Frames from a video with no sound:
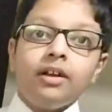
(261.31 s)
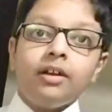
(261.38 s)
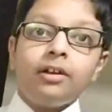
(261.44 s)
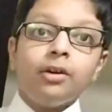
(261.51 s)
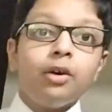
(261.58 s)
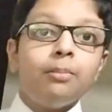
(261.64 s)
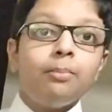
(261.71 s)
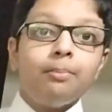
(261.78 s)

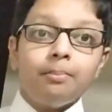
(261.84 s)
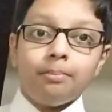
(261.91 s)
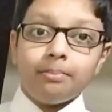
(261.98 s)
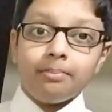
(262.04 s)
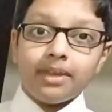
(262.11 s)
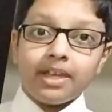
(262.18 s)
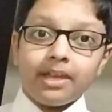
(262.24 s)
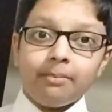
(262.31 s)
to
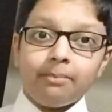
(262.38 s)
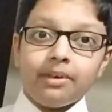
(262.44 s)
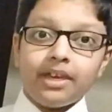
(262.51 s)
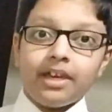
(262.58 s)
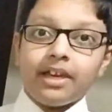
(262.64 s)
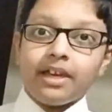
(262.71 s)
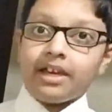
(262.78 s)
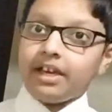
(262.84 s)
me
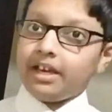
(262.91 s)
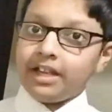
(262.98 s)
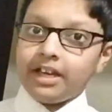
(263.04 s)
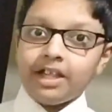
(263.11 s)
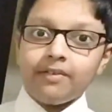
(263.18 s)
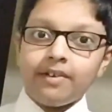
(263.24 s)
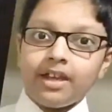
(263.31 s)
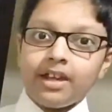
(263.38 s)
being
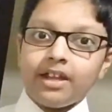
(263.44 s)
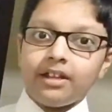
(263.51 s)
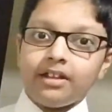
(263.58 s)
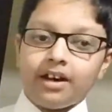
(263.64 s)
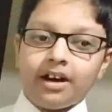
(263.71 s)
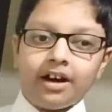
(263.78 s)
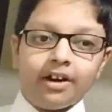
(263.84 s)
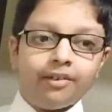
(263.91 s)
anywhere in
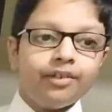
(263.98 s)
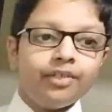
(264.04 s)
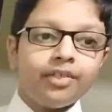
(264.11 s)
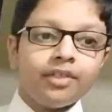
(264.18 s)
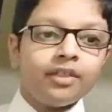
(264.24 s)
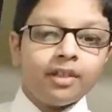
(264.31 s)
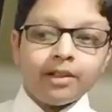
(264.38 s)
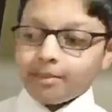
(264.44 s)
the
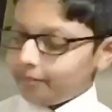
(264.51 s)
house.